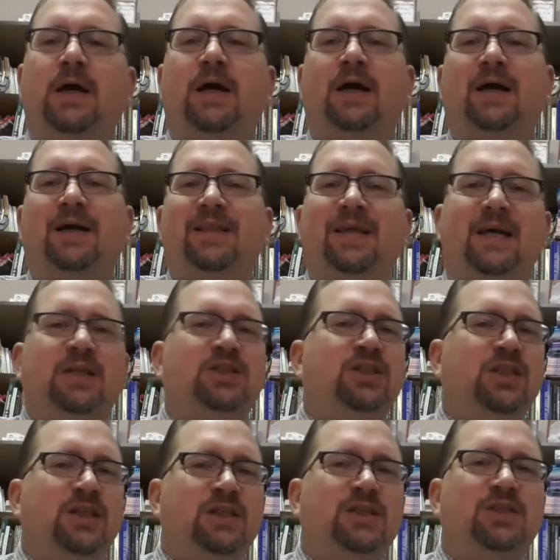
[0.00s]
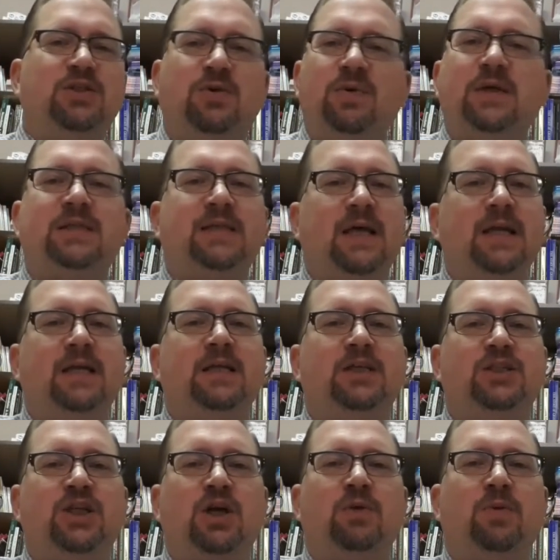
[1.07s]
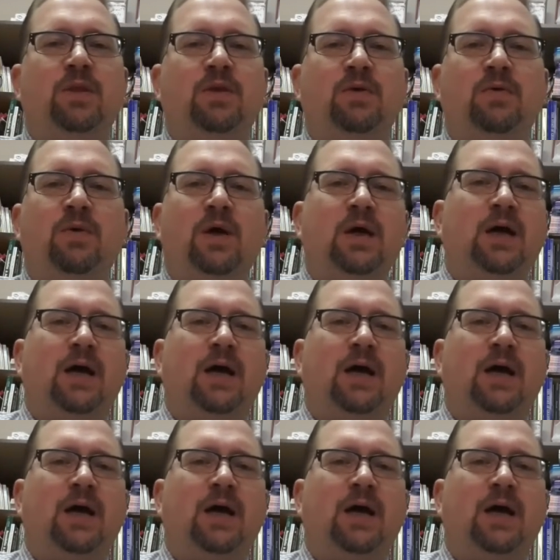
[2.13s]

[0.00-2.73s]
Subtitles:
that she is so excited to share with you.